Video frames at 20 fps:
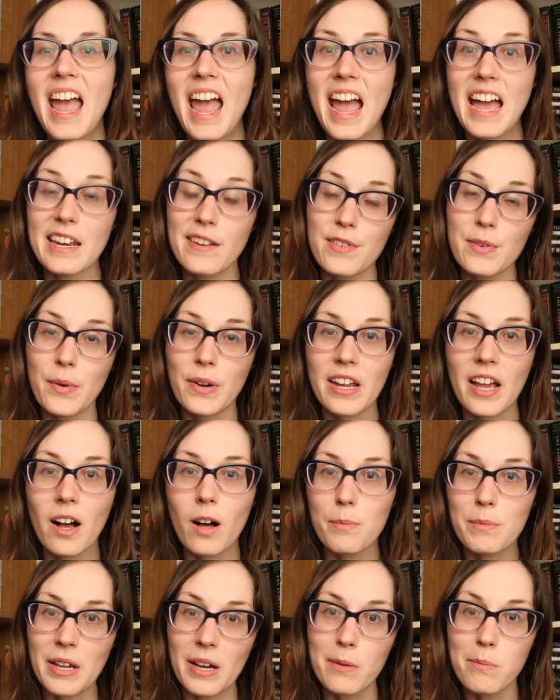And if you want to
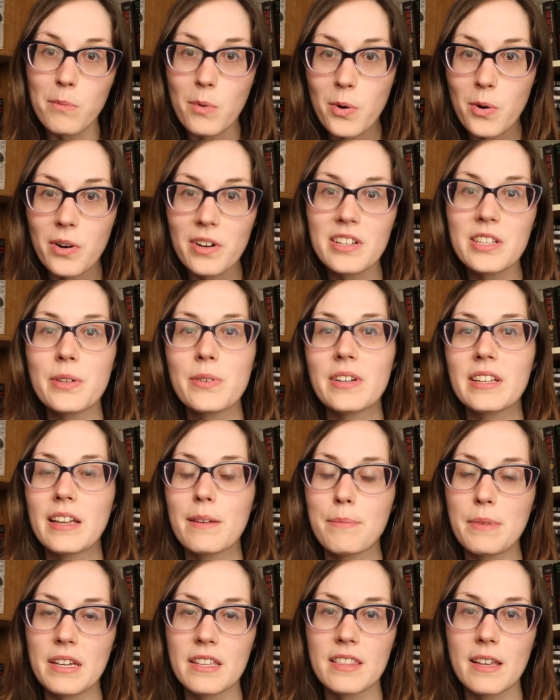help me out more, you can
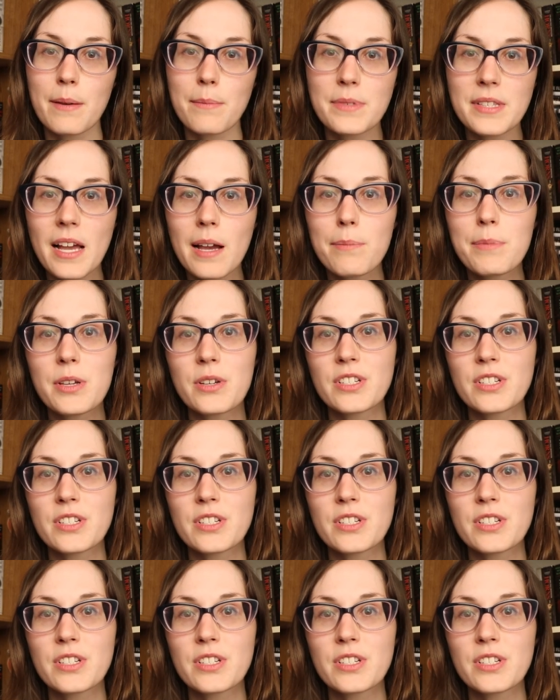give me a thumbs up,